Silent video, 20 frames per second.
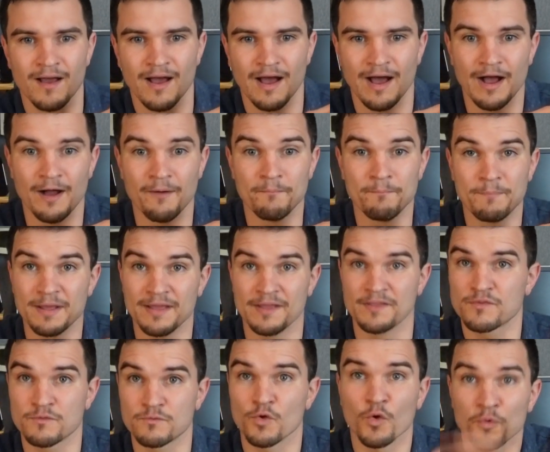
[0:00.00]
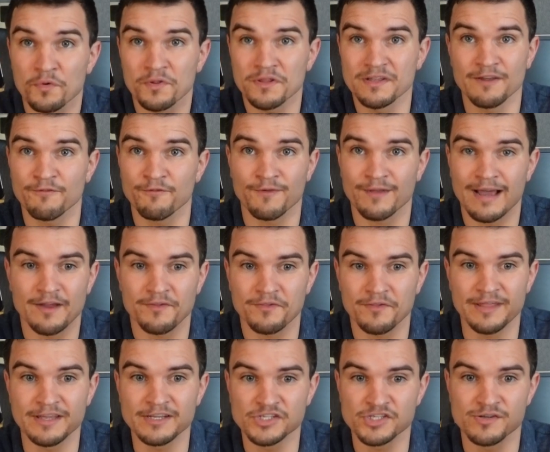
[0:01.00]
Um, but it's totally different
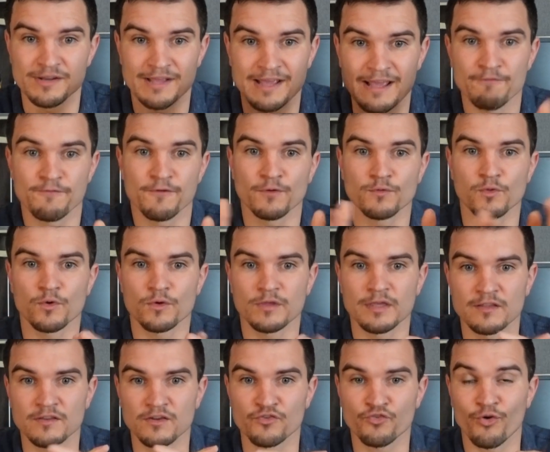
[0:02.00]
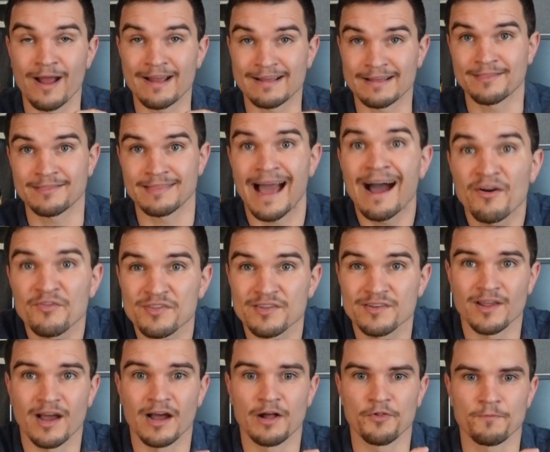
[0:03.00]
calculation if you're looking to track a
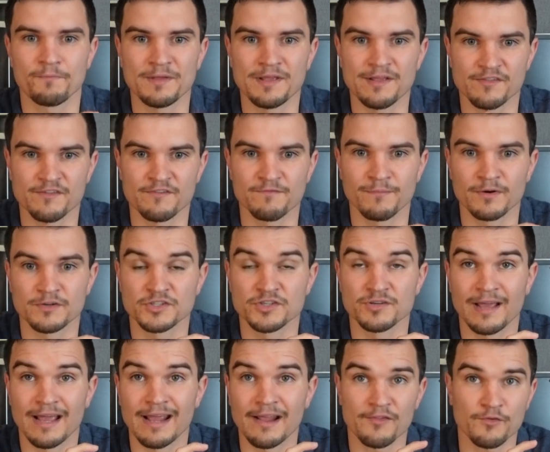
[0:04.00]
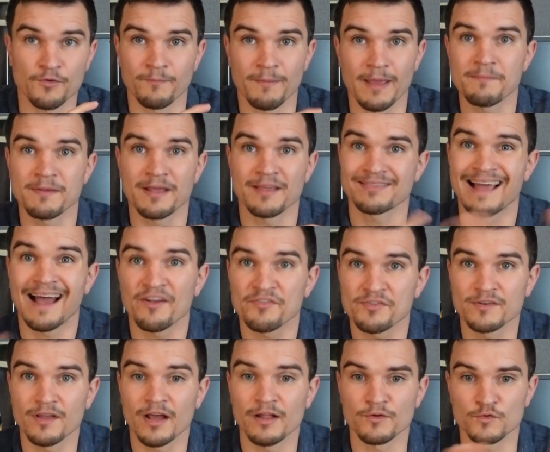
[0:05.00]
$1,000 piece of merchandise or maybe a
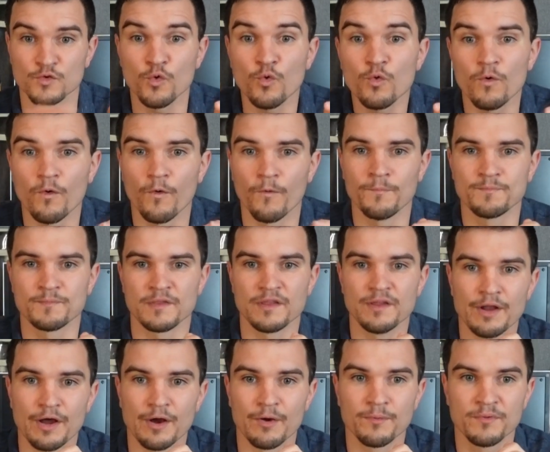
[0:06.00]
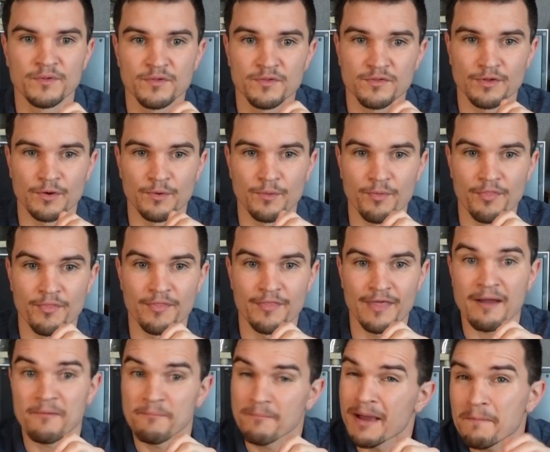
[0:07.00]
$1,000 tool you know? So
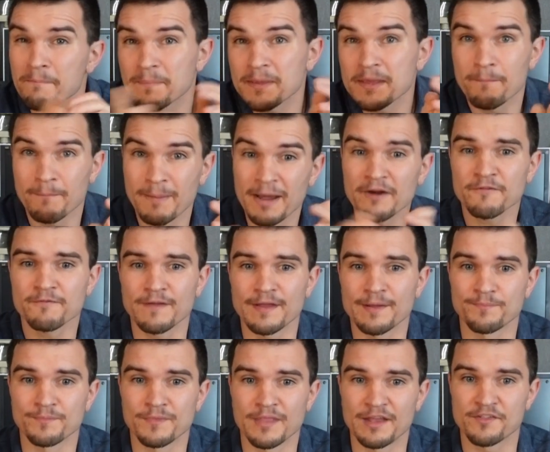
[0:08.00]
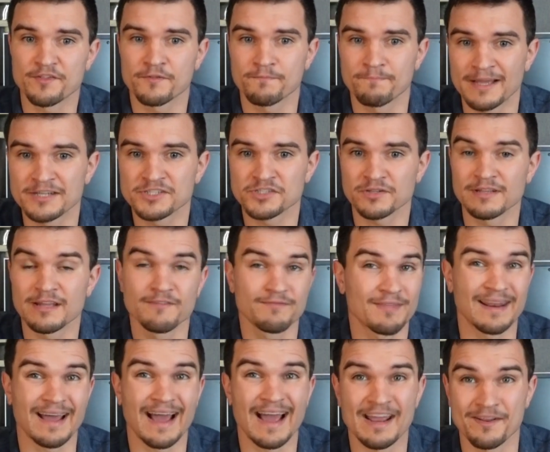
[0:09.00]
that might be a better fit, especially if
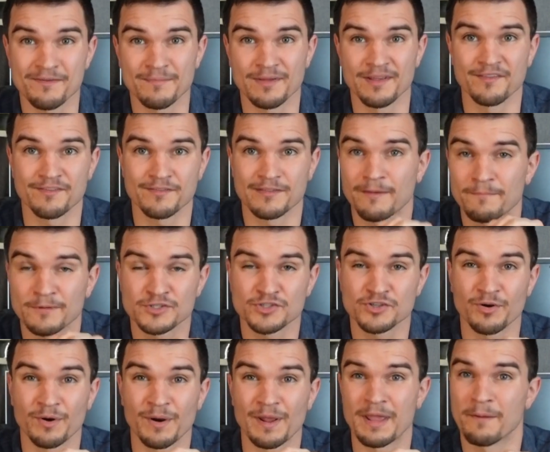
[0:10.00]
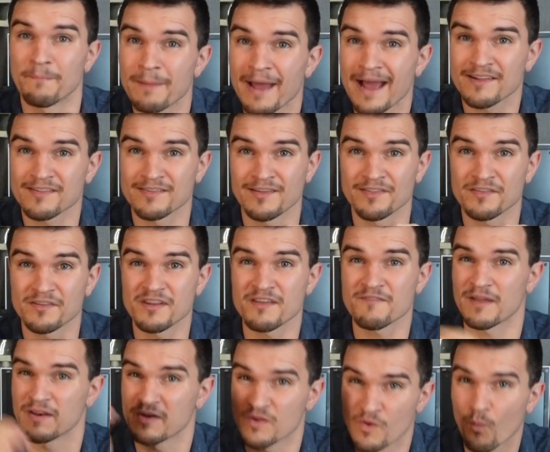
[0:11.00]
that item is temperature impact
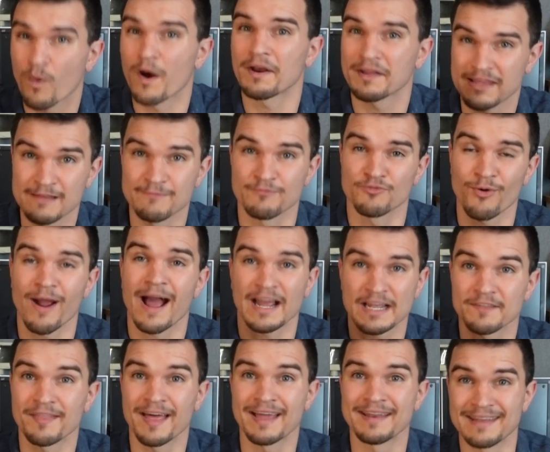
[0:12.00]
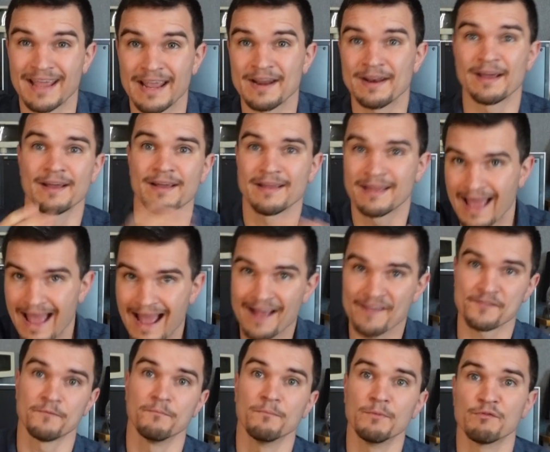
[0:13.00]
sensitive and you wanna keep track of that data
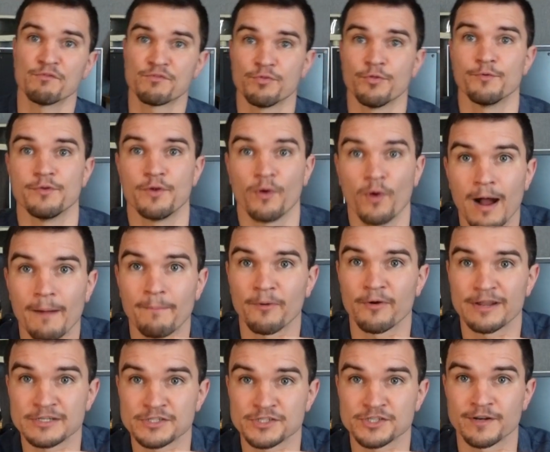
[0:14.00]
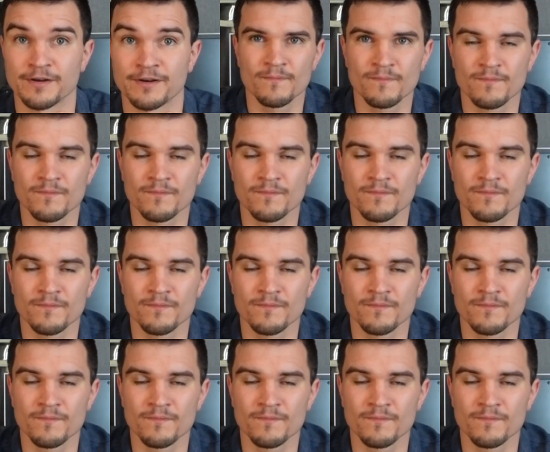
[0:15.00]
as it moves through your operation.